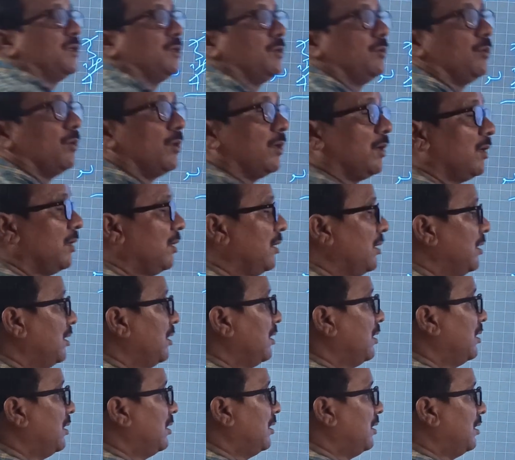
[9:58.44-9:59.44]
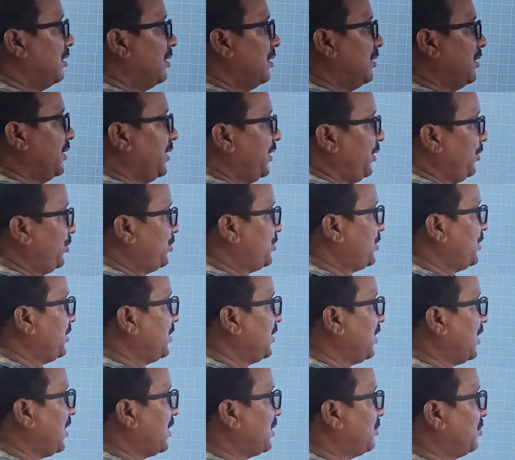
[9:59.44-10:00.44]
in your
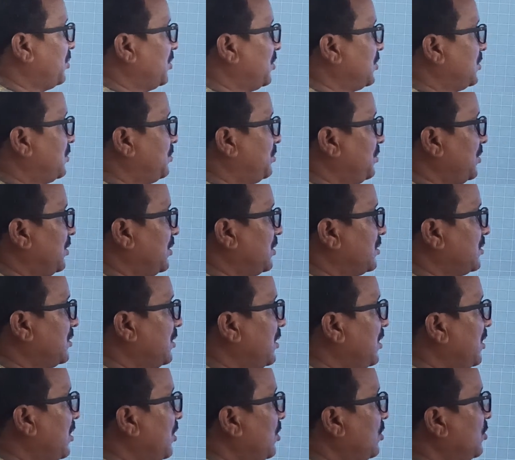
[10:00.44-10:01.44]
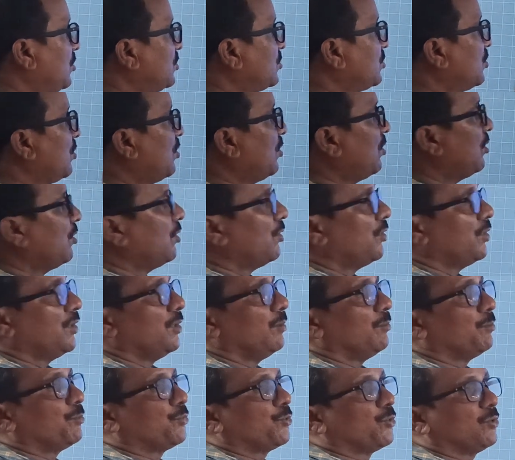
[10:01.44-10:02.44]
reducing atmospheres. To so
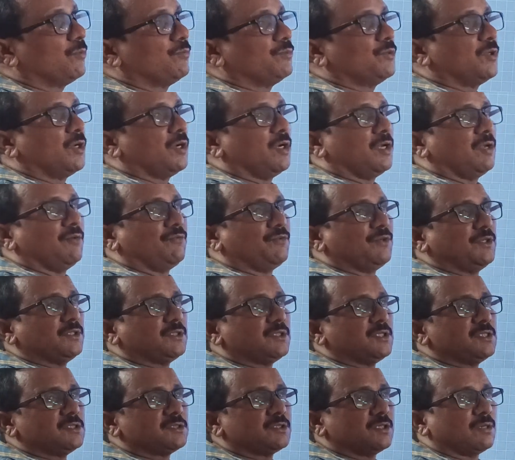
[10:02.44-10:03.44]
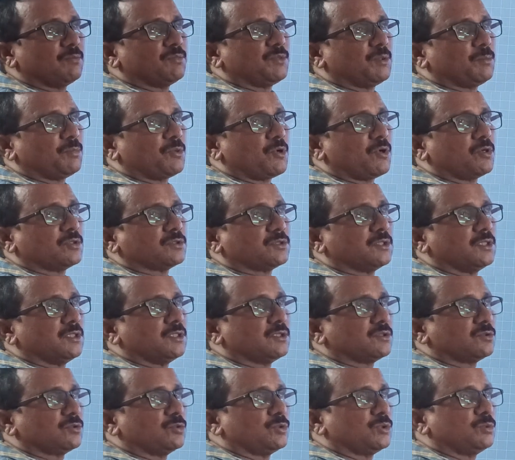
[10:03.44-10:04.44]
improve the efficiency of the
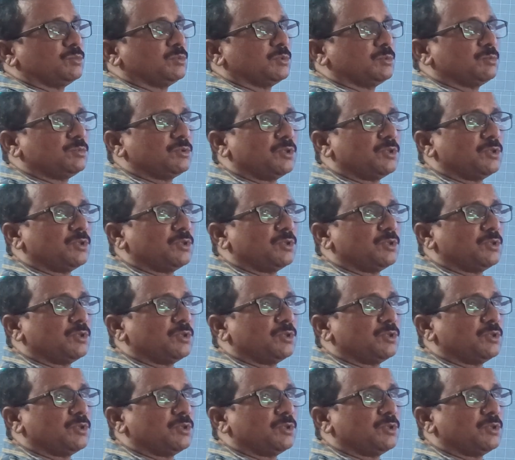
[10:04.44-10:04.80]
process, to remove